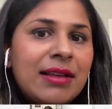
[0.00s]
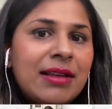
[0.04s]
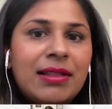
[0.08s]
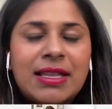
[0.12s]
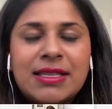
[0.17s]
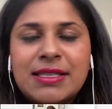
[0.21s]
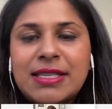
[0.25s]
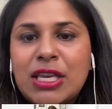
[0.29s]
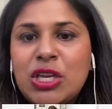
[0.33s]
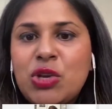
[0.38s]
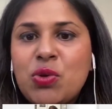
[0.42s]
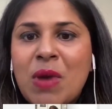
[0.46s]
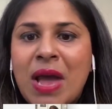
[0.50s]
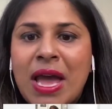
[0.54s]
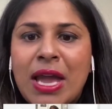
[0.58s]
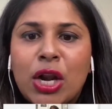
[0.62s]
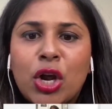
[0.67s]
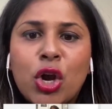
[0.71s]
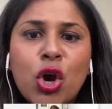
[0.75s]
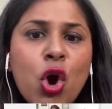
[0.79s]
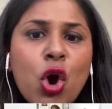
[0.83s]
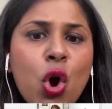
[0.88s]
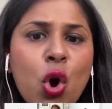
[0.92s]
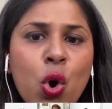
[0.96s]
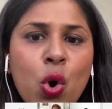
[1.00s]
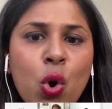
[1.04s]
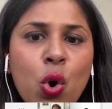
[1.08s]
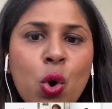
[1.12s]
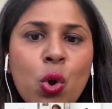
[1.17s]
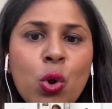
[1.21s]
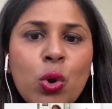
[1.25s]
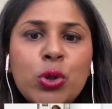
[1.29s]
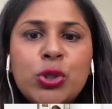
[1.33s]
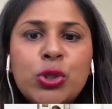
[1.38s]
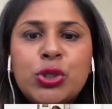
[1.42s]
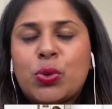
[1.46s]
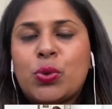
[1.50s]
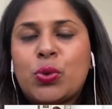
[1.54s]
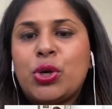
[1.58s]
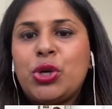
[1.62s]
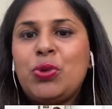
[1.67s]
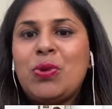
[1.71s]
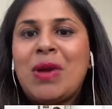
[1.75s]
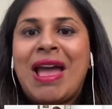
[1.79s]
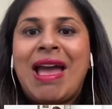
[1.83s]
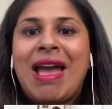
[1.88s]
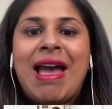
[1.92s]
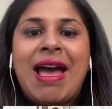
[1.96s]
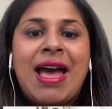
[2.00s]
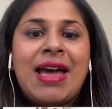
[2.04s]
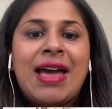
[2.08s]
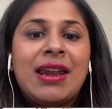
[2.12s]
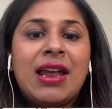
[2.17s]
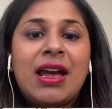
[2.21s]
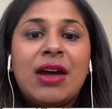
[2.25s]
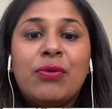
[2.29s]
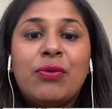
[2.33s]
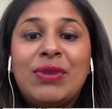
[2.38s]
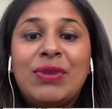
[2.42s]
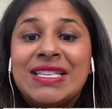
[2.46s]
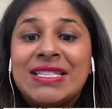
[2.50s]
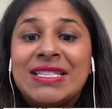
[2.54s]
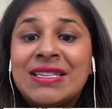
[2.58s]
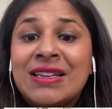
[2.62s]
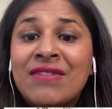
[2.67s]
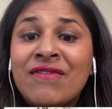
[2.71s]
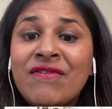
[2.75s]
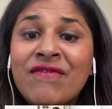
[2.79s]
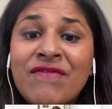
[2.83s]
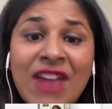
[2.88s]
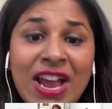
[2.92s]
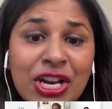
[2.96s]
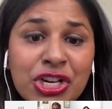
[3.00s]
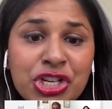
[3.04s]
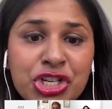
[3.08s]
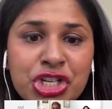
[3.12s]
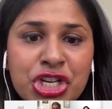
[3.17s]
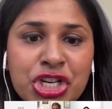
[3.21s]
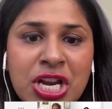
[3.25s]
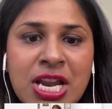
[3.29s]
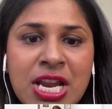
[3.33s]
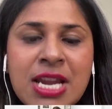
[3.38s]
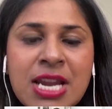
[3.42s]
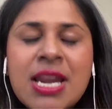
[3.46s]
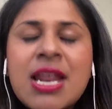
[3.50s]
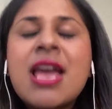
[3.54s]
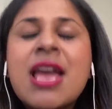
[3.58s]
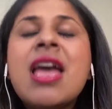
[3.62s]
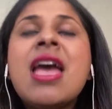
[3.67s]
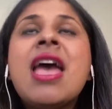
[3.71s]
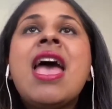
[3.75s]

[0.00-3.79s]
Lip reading: let's say you had a cold or you had a recent infection,